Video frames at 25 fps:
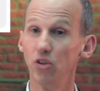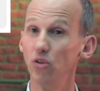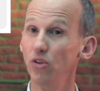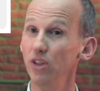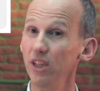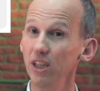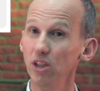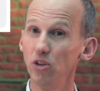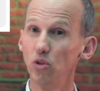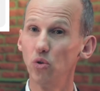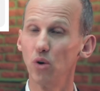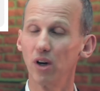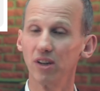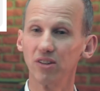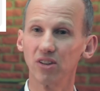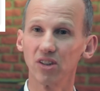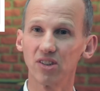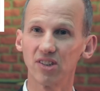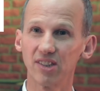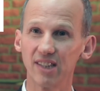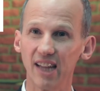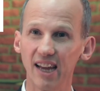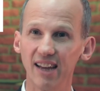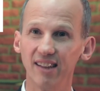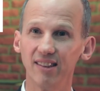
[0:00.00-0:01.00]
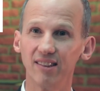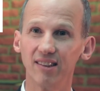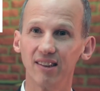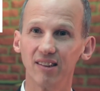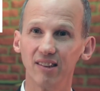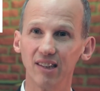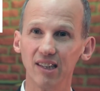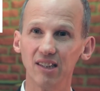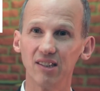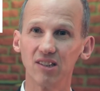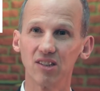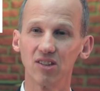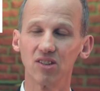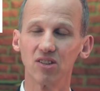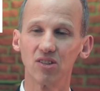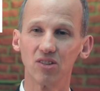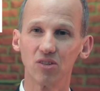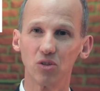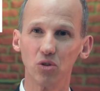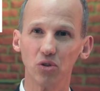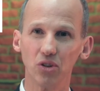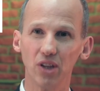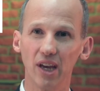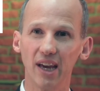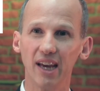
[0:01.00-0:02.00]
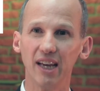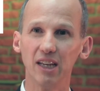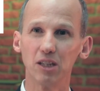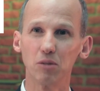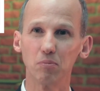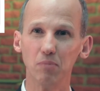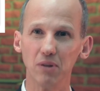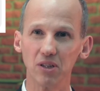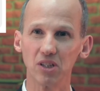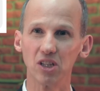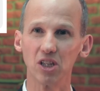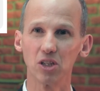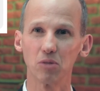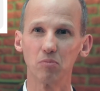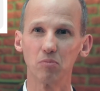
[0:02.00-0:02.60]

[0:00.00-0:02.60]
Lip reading: need to understand today's business